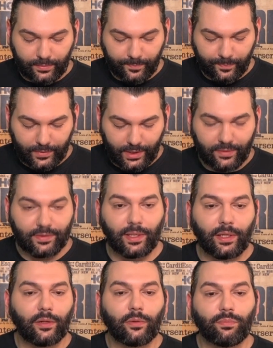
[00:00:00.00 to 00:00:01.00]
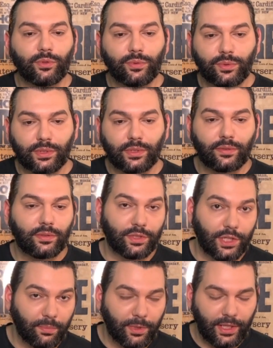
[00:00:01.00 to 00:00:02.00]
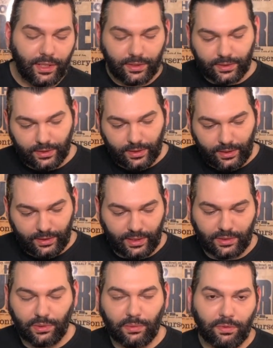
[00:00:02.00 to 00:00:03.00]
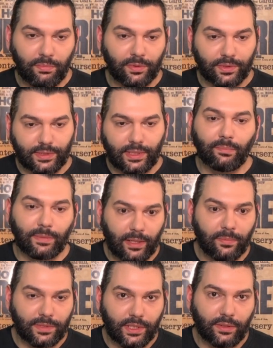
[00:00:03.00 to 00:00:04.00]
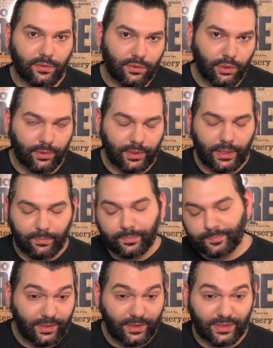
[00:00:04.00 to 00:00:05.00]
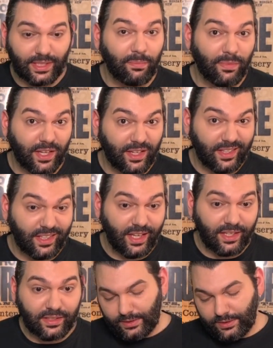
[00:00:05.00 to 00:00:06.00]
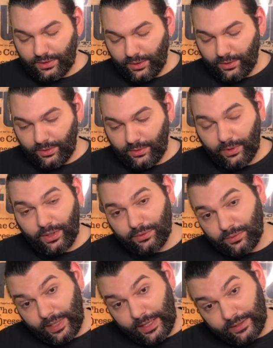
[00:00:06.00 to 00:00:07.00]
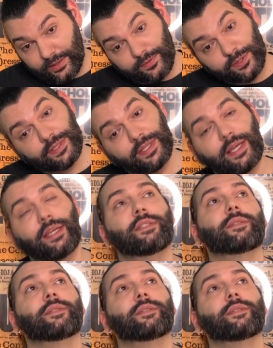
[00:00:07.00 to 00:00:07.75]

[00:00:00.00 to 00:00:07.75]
gives them a little boost to germinate. That's why people sometimes say to soak them. The same thing in the end. So you want to do that the first days.